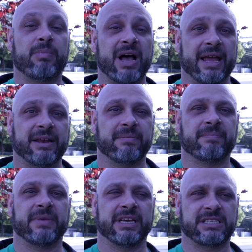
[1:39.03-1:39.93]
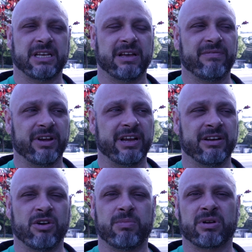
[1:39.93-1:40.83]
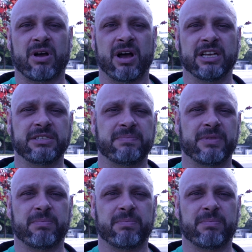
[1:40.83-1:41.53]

But it's a very noble cause.